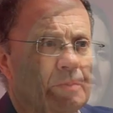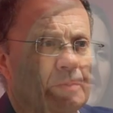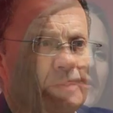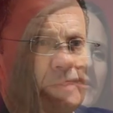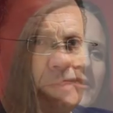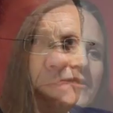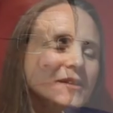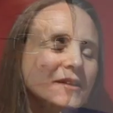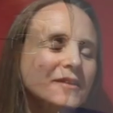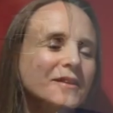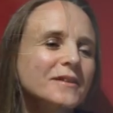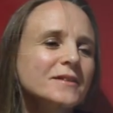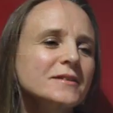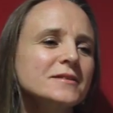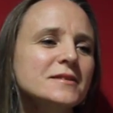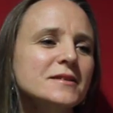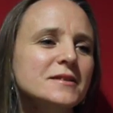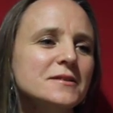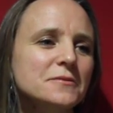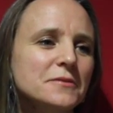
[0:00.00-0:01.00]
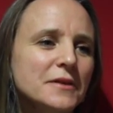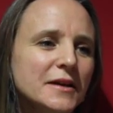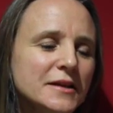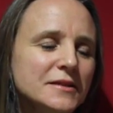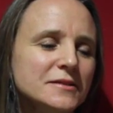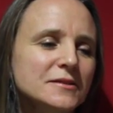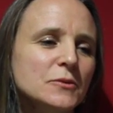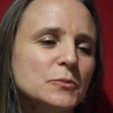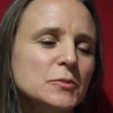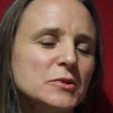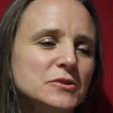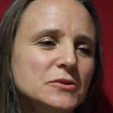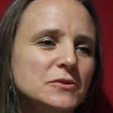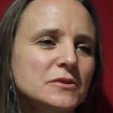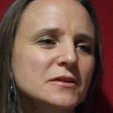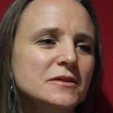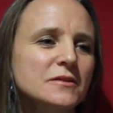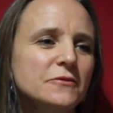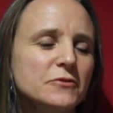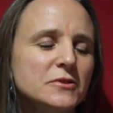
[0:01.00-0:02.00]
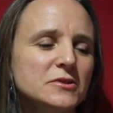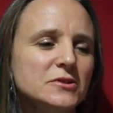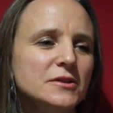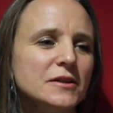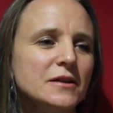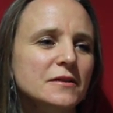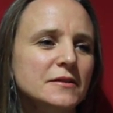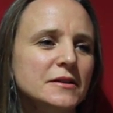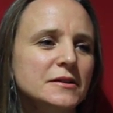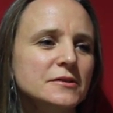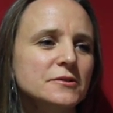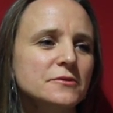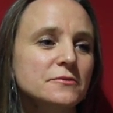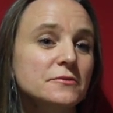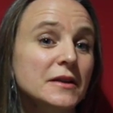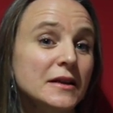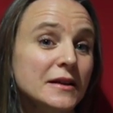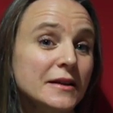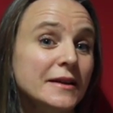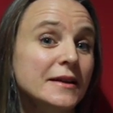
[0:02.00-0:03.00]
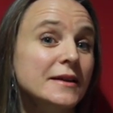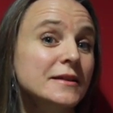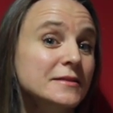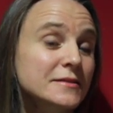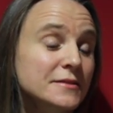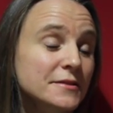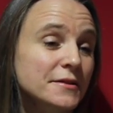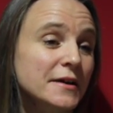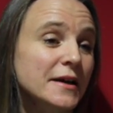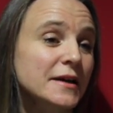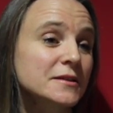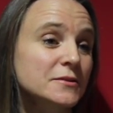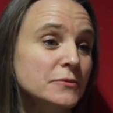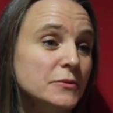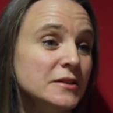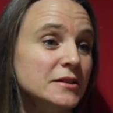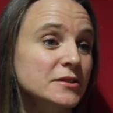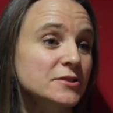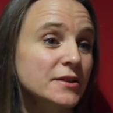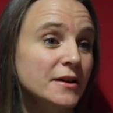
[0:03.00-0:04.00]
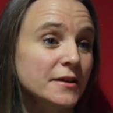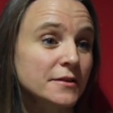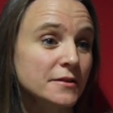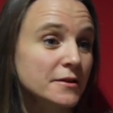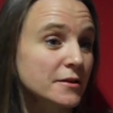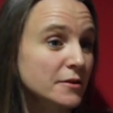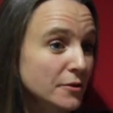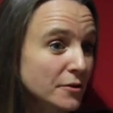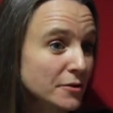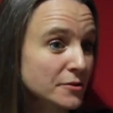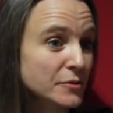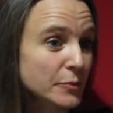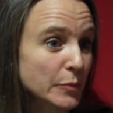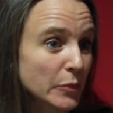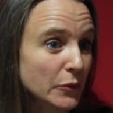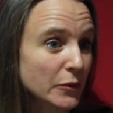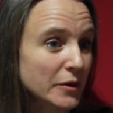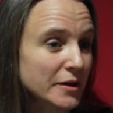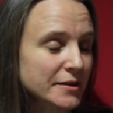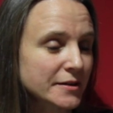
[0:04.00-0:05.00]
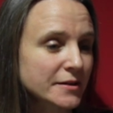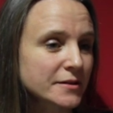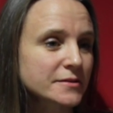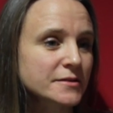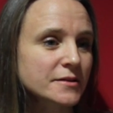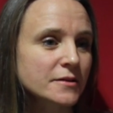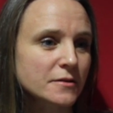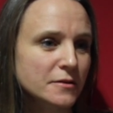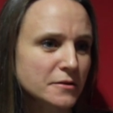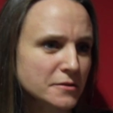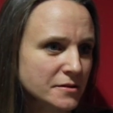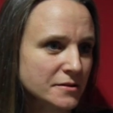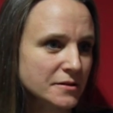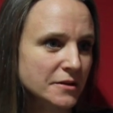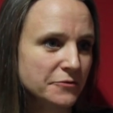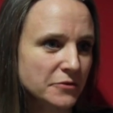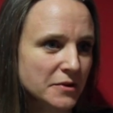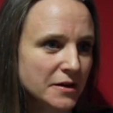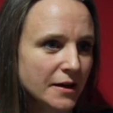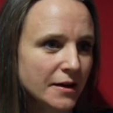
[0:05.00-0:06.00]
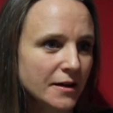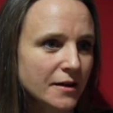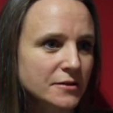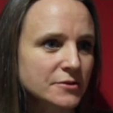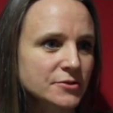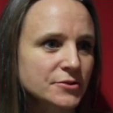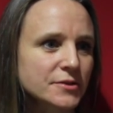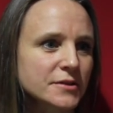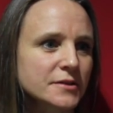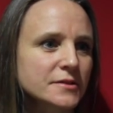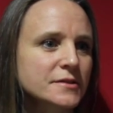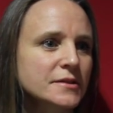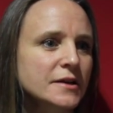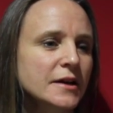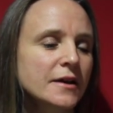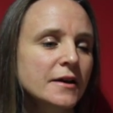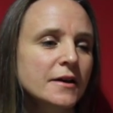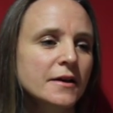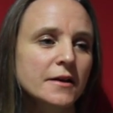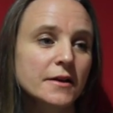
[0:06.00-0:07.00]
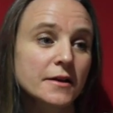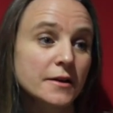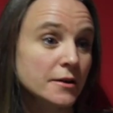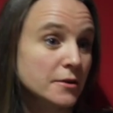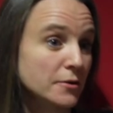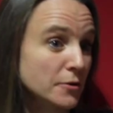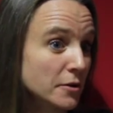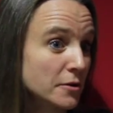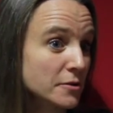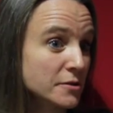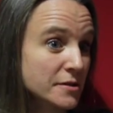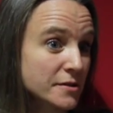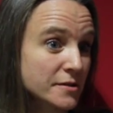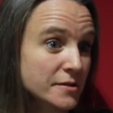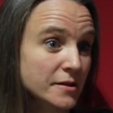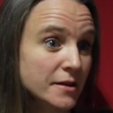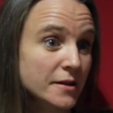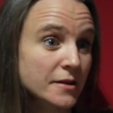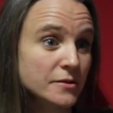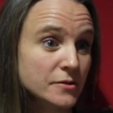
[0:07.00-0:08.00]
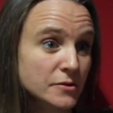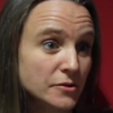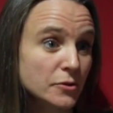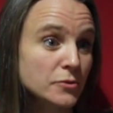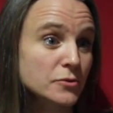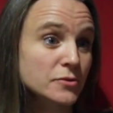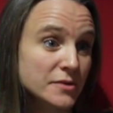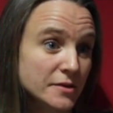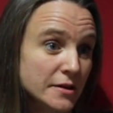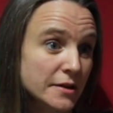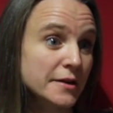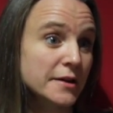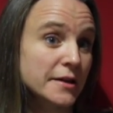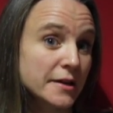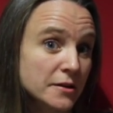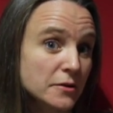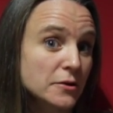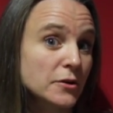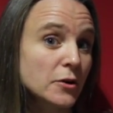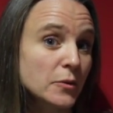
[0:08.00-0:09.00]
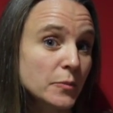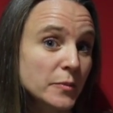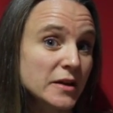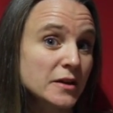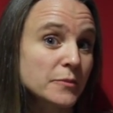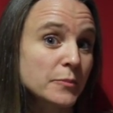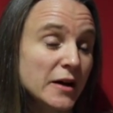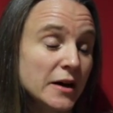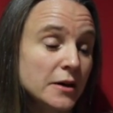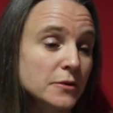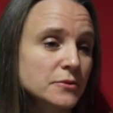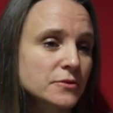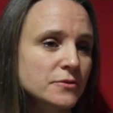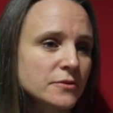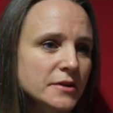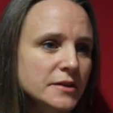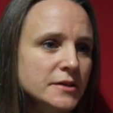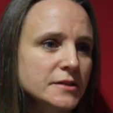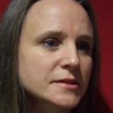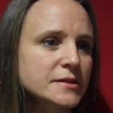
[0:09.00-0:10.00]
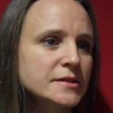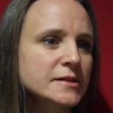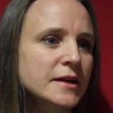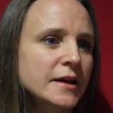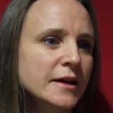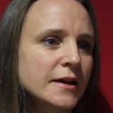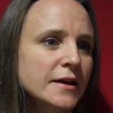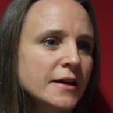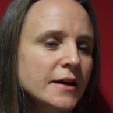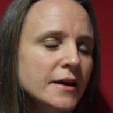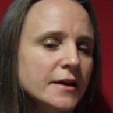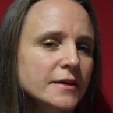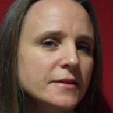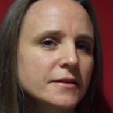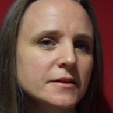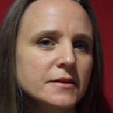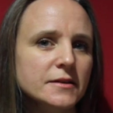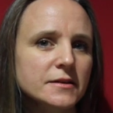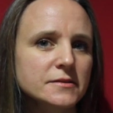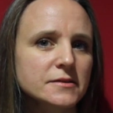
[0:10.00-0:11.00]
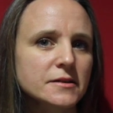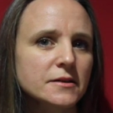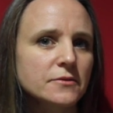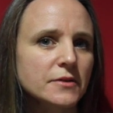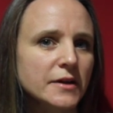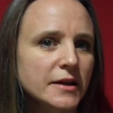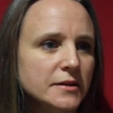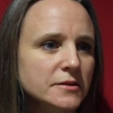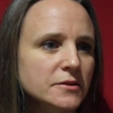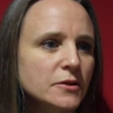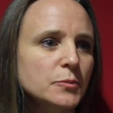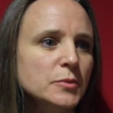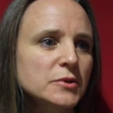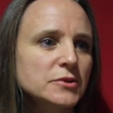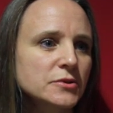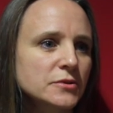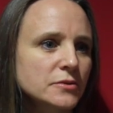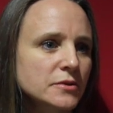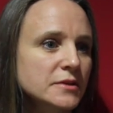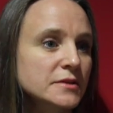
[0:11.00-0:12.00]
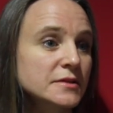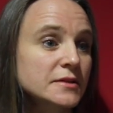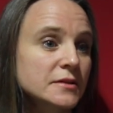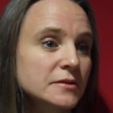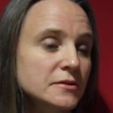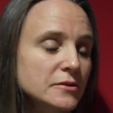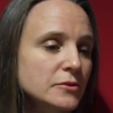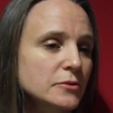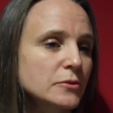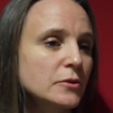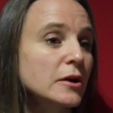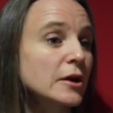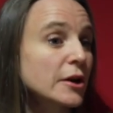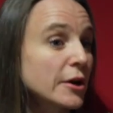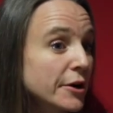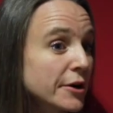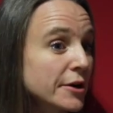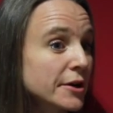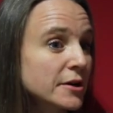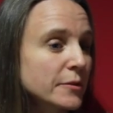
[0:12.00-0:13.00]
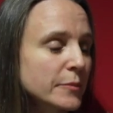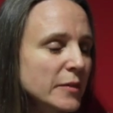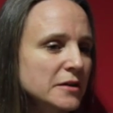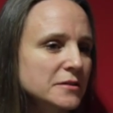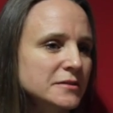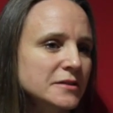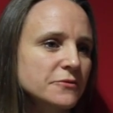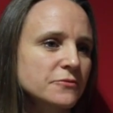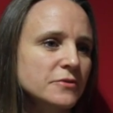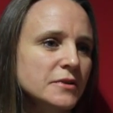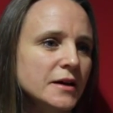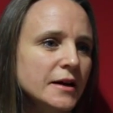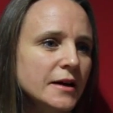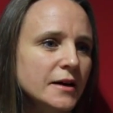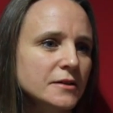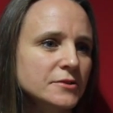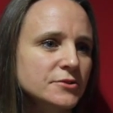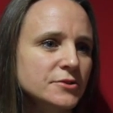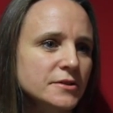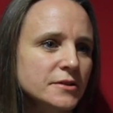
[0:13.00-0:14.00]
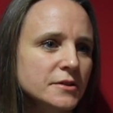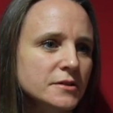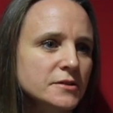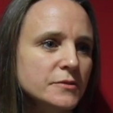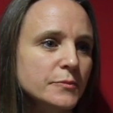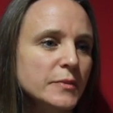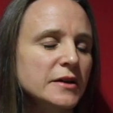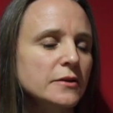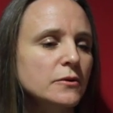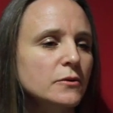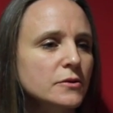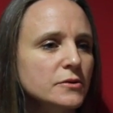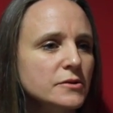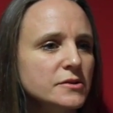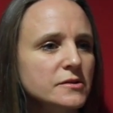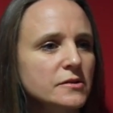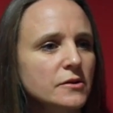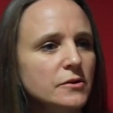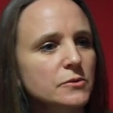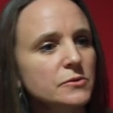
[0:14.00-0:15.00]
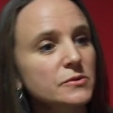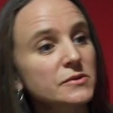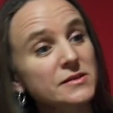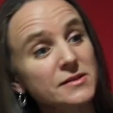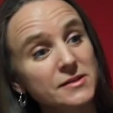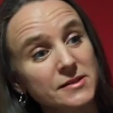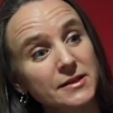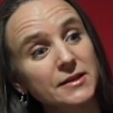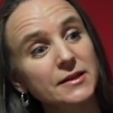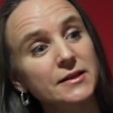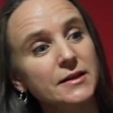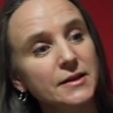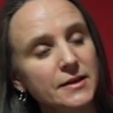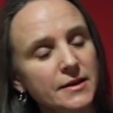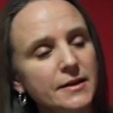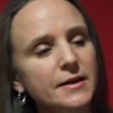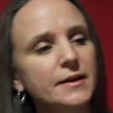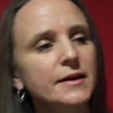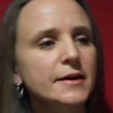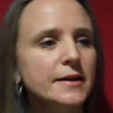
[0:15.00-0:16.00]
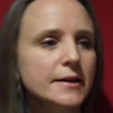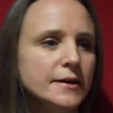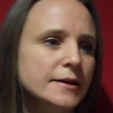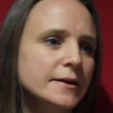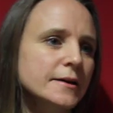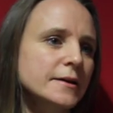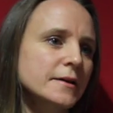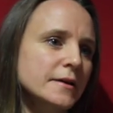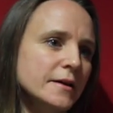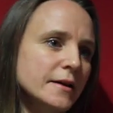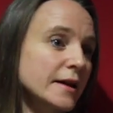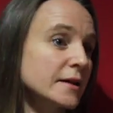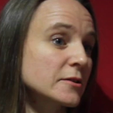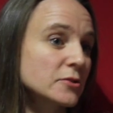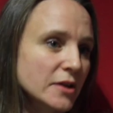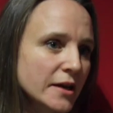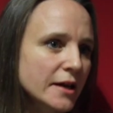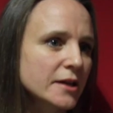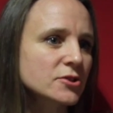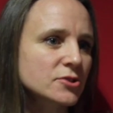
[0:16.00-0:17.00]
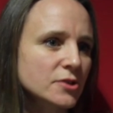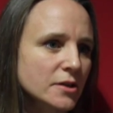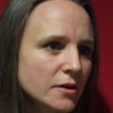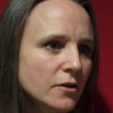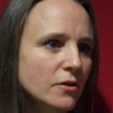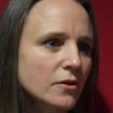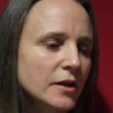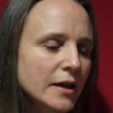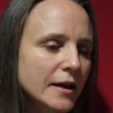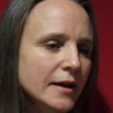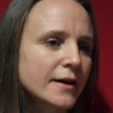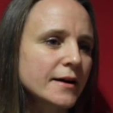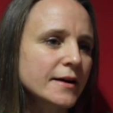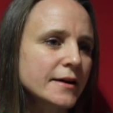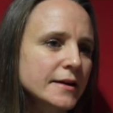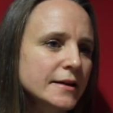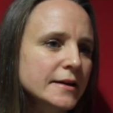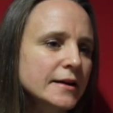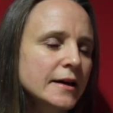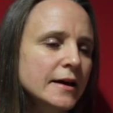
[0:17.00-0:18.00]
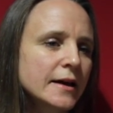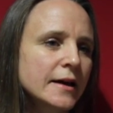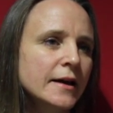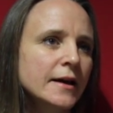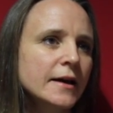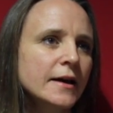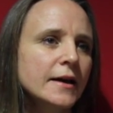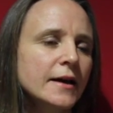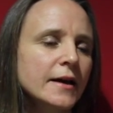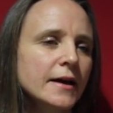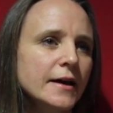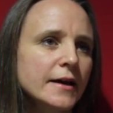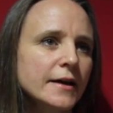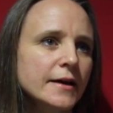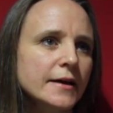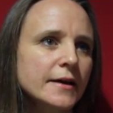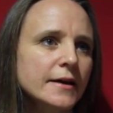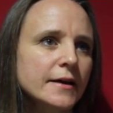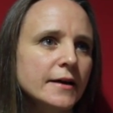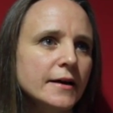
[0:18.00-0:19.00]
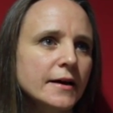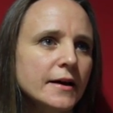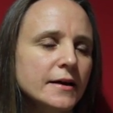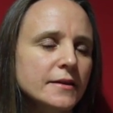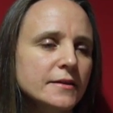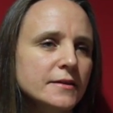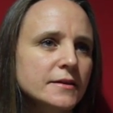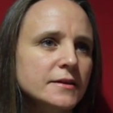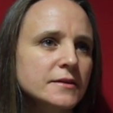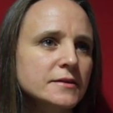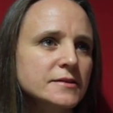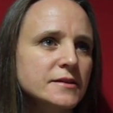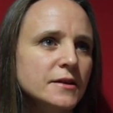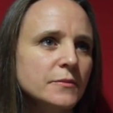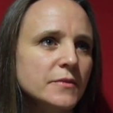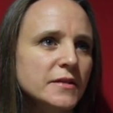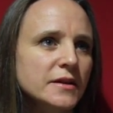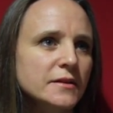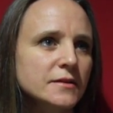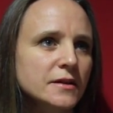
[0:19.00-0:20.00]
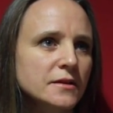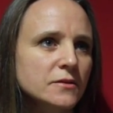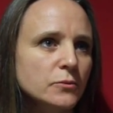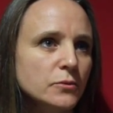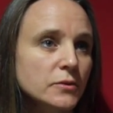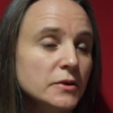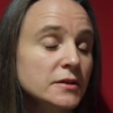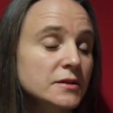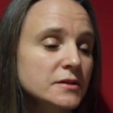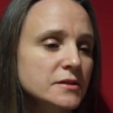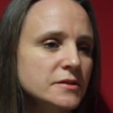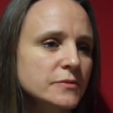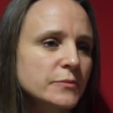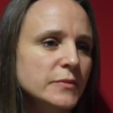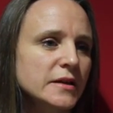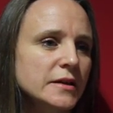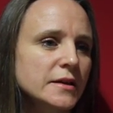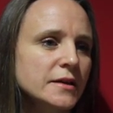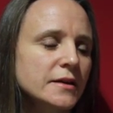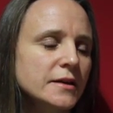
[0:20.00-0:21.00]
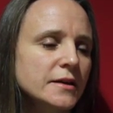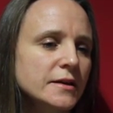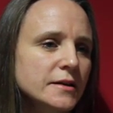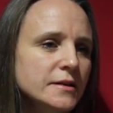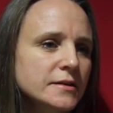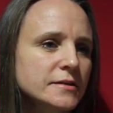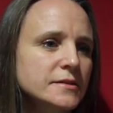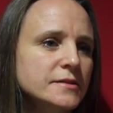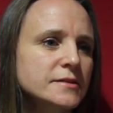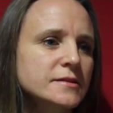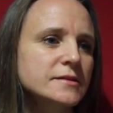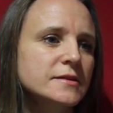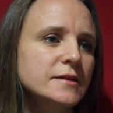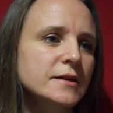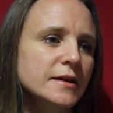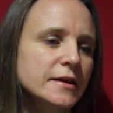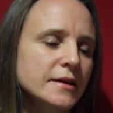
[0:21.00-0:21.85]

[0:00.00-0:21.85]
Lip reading: Yes, I think it's a great opportunity for children to really interact with each other across borders, across different cultures, across socioeconomic boundaries. I think it's a great opportunity to learn about different cultures, but also seek education online. I think something that worries me is